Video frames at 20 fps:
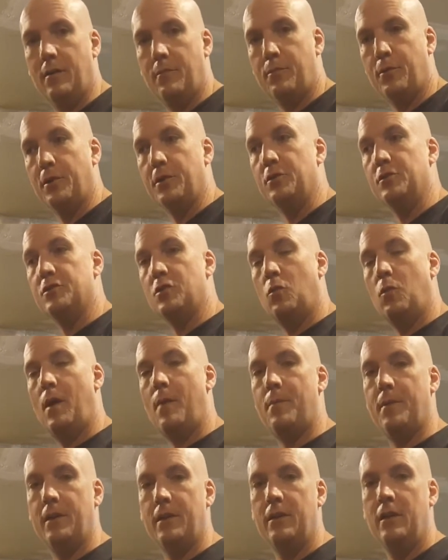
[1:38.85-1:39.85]
produce a
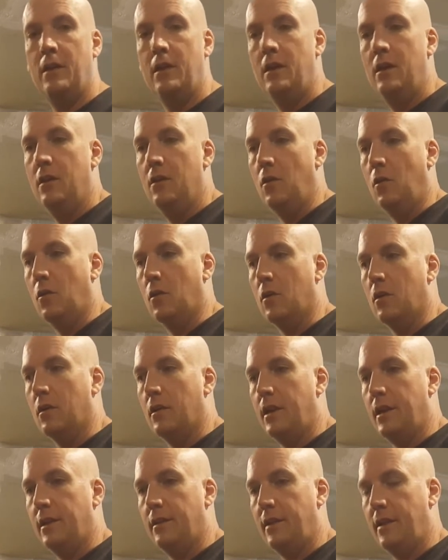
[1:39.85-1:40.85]
weapon,
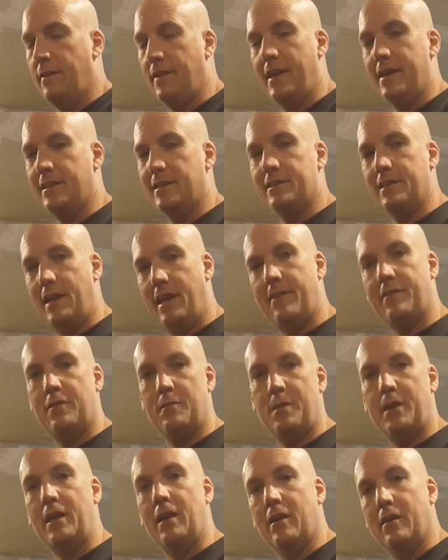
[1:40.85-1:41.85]
and that doesn't have to
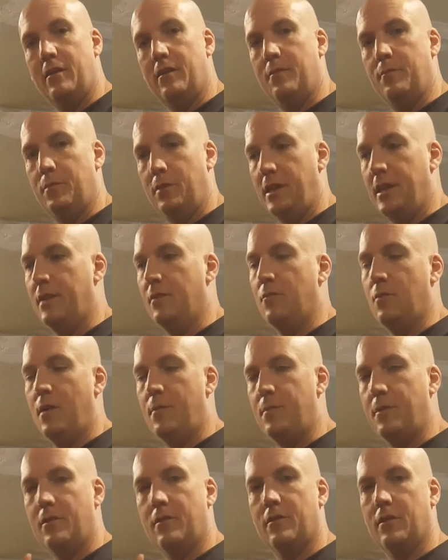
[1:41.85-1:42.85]
be a bladed
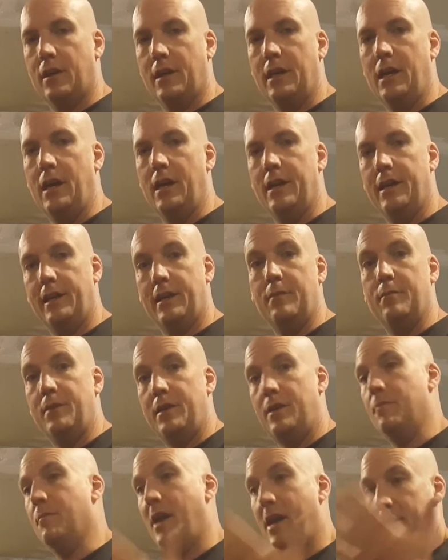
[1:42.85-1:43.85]
weapon or a gun, it can
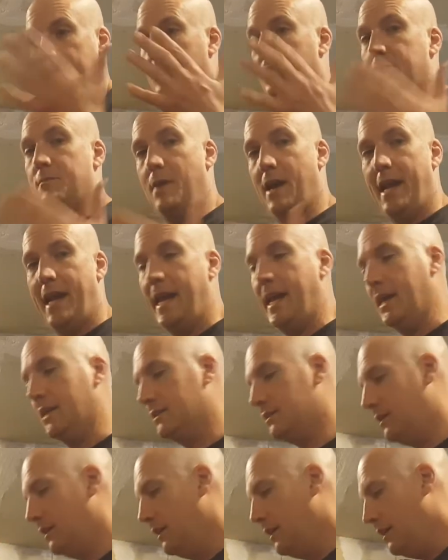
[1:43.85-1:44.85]
be just my hands.